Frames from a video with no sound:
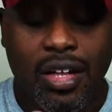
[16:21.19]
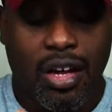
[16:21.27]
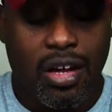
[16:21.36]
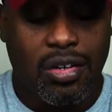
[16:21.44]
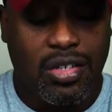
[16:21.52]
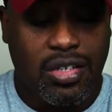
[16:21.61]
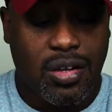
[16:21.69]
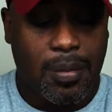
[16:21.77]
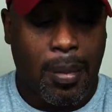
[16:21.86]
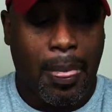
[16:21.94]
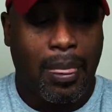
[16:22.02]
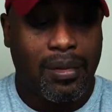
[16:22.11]
Also,
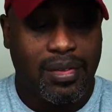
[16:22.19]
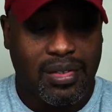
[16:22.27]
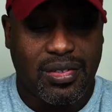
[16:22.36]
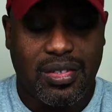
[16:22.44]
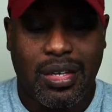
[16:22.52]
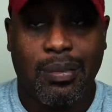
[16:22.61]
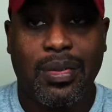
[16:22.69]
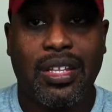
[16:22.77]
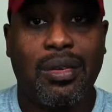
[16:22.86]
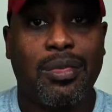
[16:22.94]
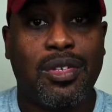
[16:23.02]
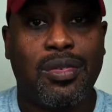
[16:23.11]
this is something
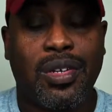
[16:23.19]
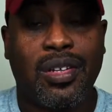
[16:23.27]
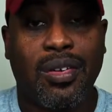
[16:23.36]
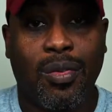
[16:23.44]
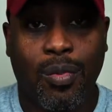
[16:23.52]
that I'm doing.